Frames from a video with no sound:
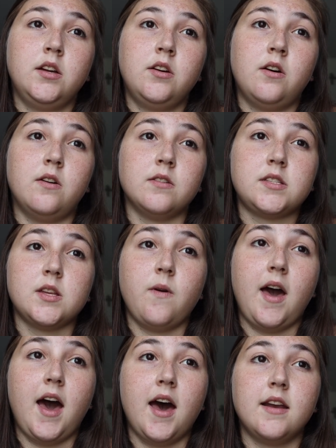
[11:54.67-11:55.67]
also
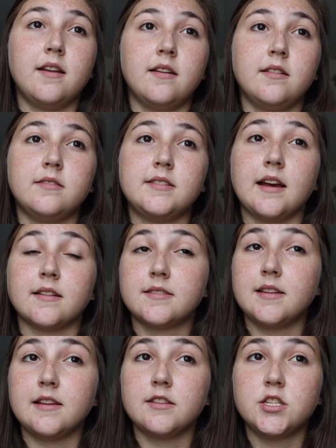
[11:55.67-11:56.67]
had
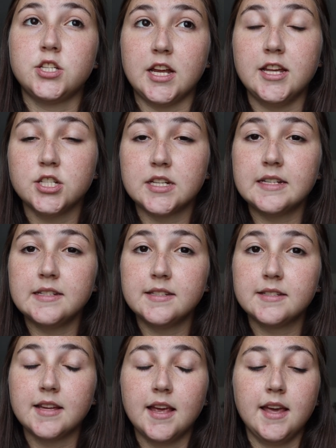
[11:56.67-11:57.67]
text
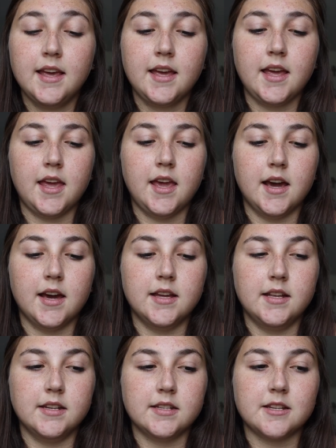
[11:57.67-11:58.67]
exchanges,
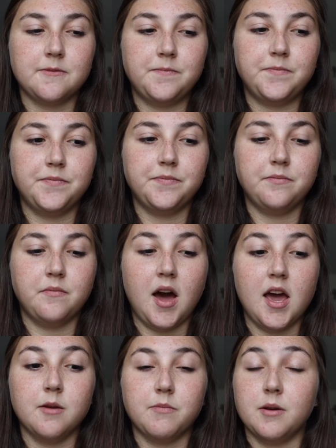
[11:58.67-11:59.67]
and
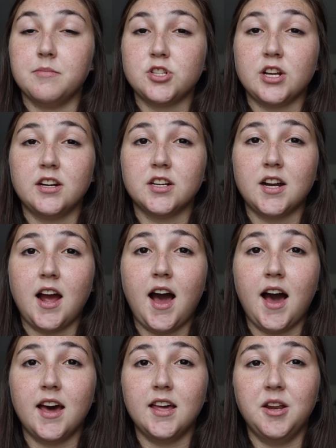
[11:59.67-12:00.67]
my perpetrator
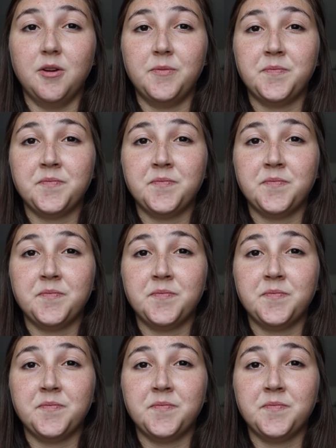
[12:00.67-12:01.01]
had